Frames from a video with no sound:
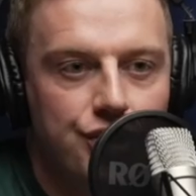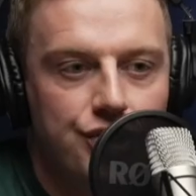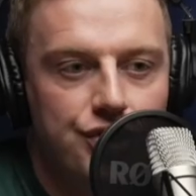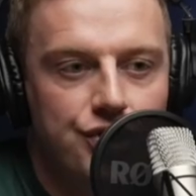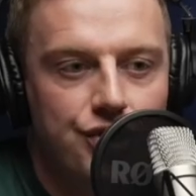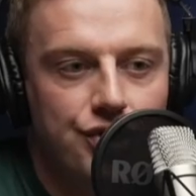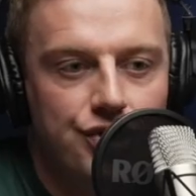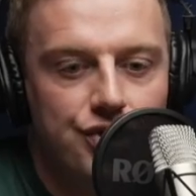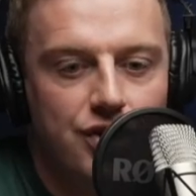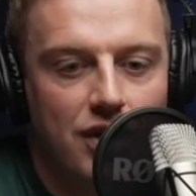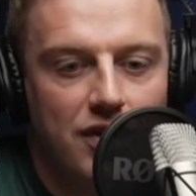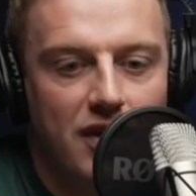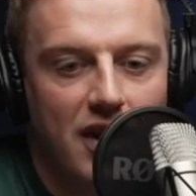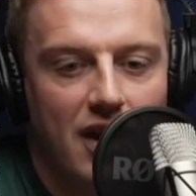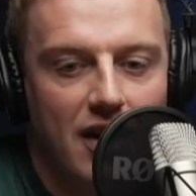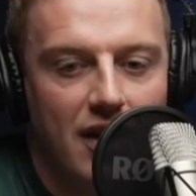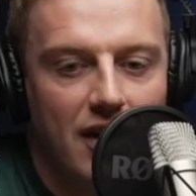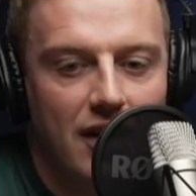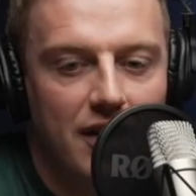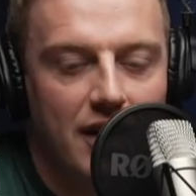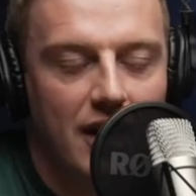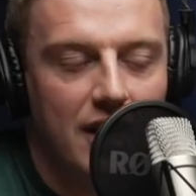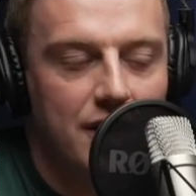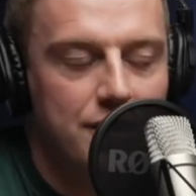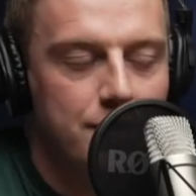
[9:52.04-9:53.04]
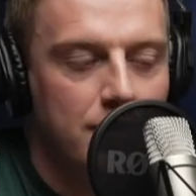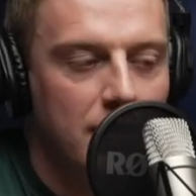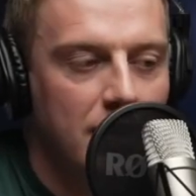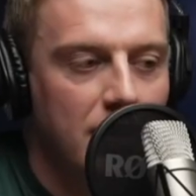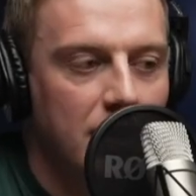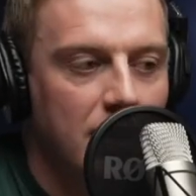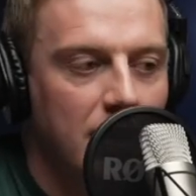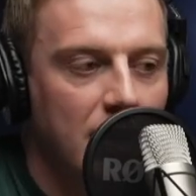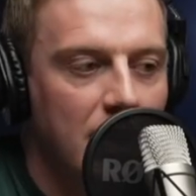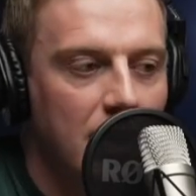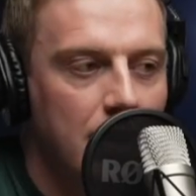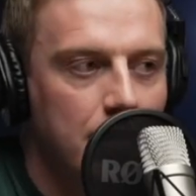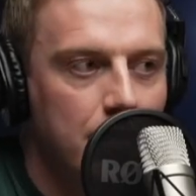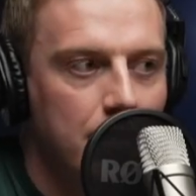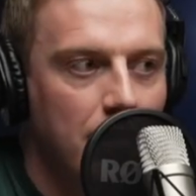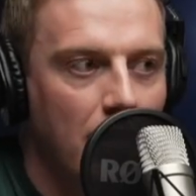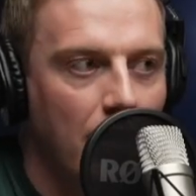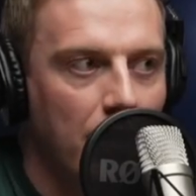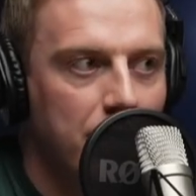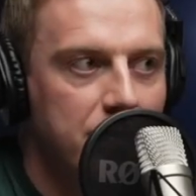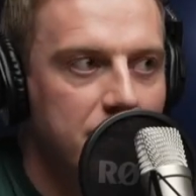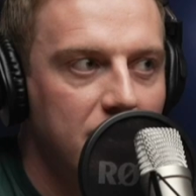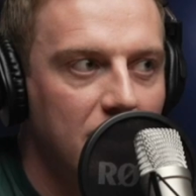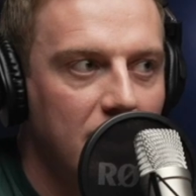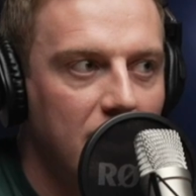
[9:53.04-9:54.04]
You just touched on that as well.
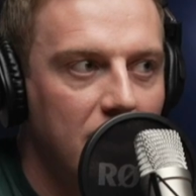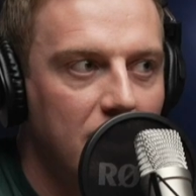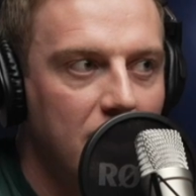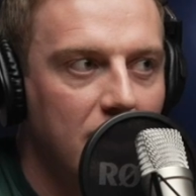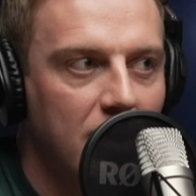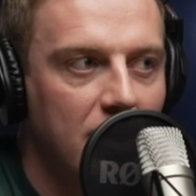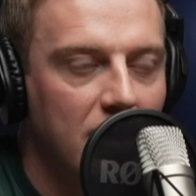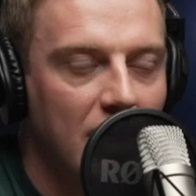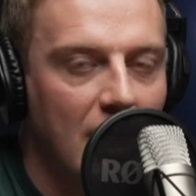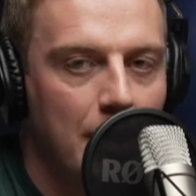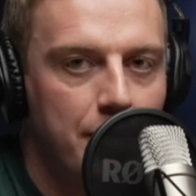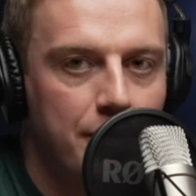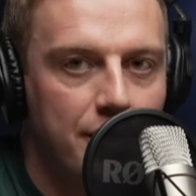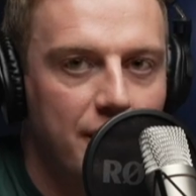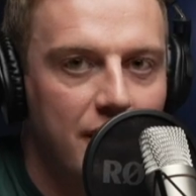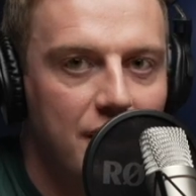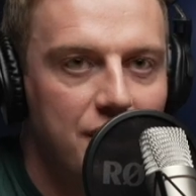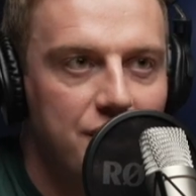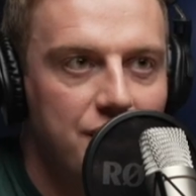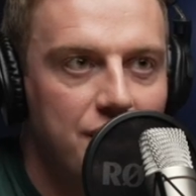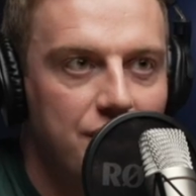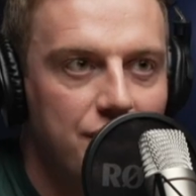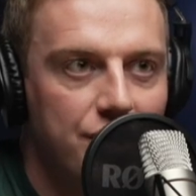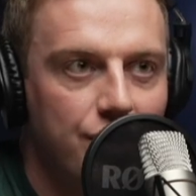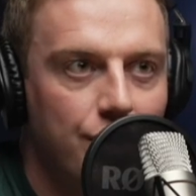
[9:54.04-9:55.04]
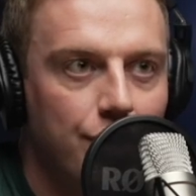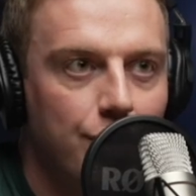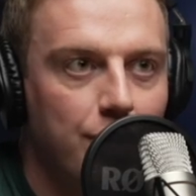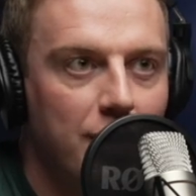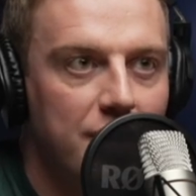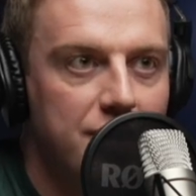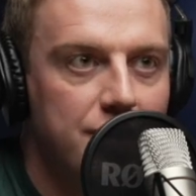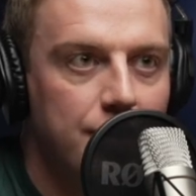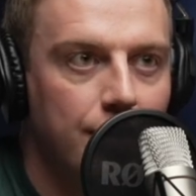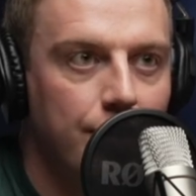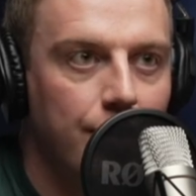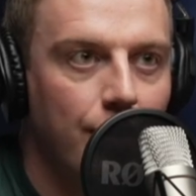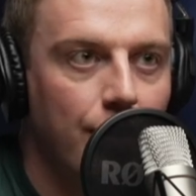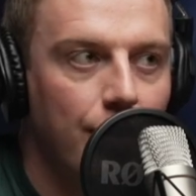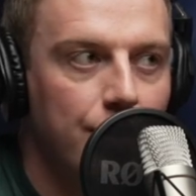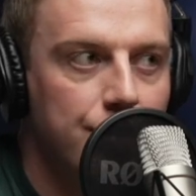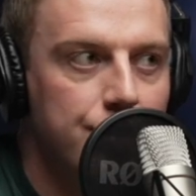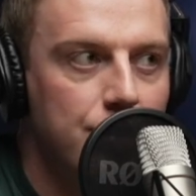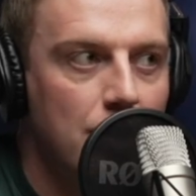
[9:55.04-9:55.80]
Obviously, collaboration is a good way to grow.